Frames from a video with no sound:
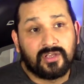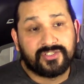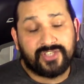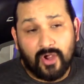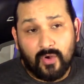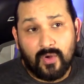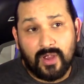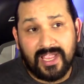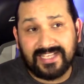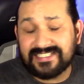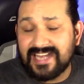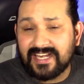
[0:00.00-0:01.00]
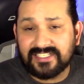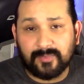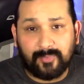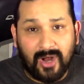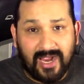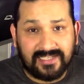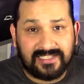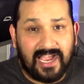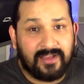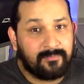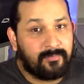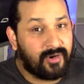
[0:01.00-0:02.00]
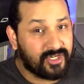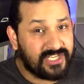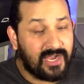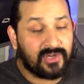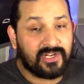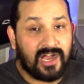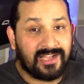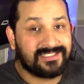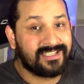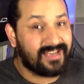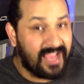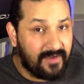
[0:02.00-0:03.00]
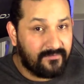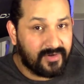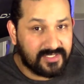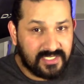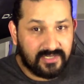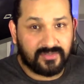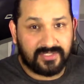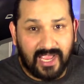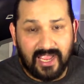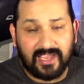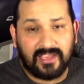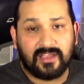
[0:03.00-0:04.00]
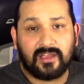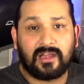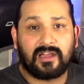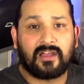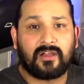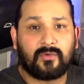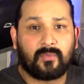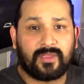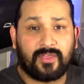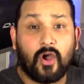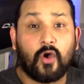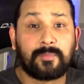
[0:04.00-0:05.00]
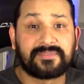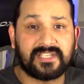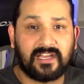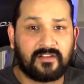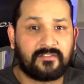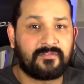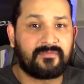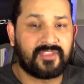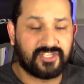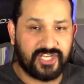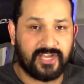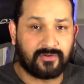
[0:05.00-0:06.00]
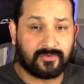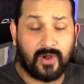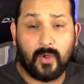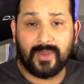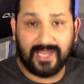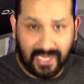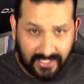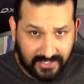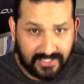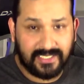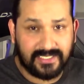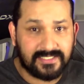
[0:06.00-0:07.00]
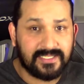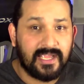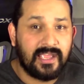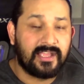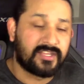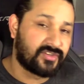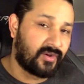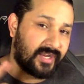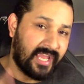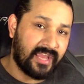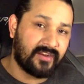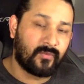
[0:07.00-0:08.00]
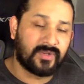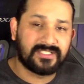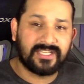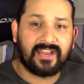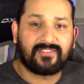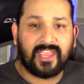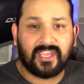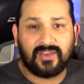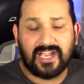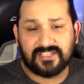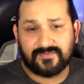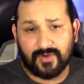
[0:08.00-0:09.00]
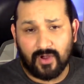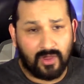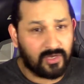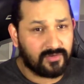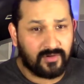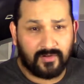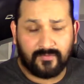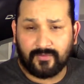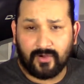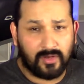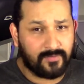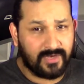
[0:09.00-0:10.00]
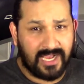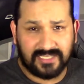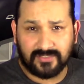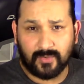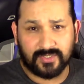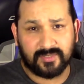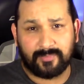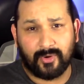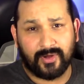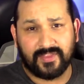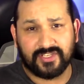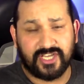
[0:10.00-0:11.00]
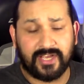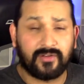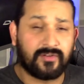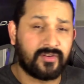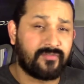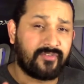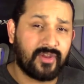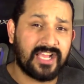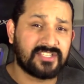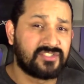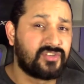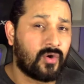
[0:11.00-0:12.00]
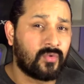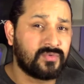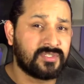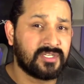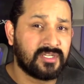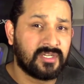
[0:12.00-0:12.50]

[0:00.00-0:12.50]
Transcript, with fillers: So it's not a surprise, I push out content every single day uh, with hopes of the channel growing and it is. So again, once again, thank you guys for all uh, for all of you guys who are supporting the channel and if you guys don't